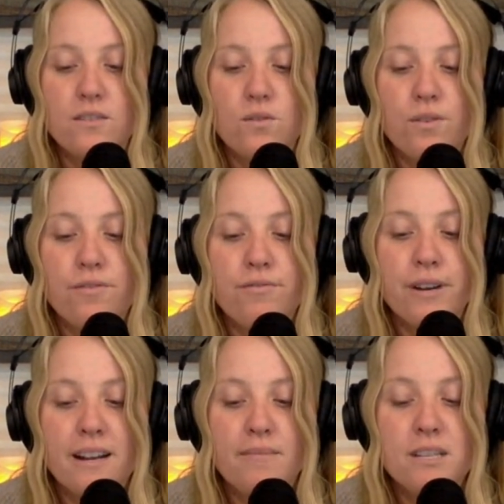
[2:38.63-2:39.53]
or
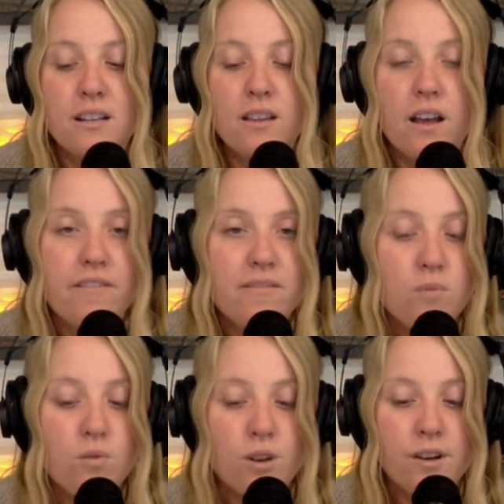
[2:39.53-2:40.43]
freedom to love
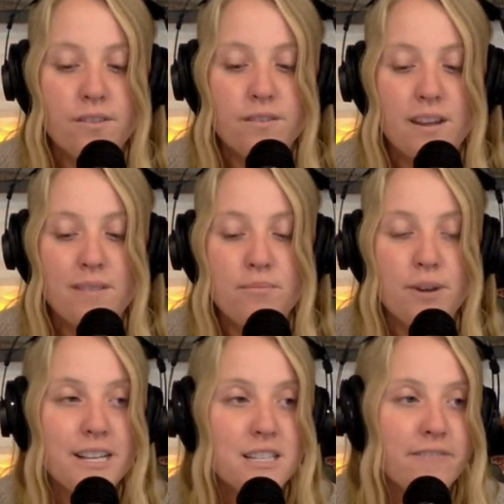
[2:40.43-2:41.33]
more,
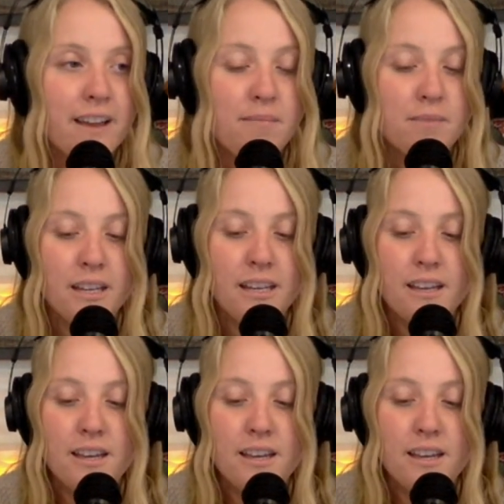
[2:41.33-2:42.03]
embrace family,